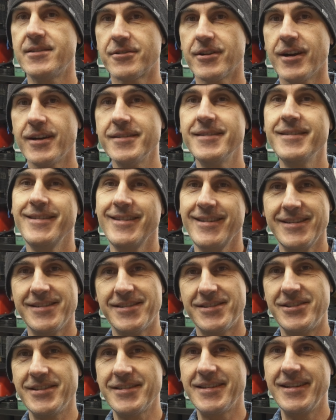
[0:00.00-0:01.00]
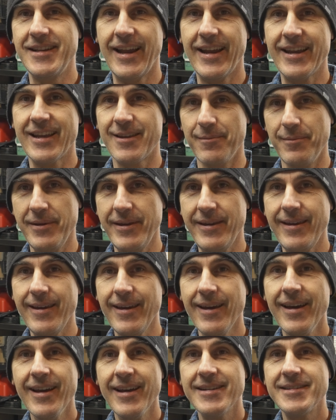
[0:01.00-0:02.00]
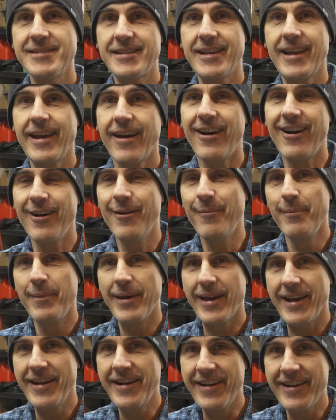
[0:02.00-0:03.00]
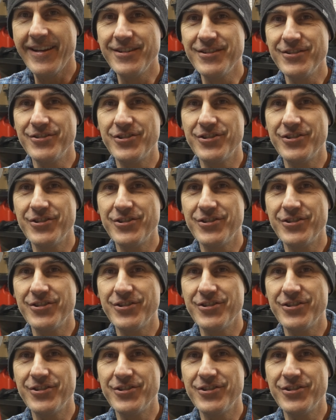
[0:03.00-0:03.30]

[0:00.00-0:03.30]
struts is just like me, they are made in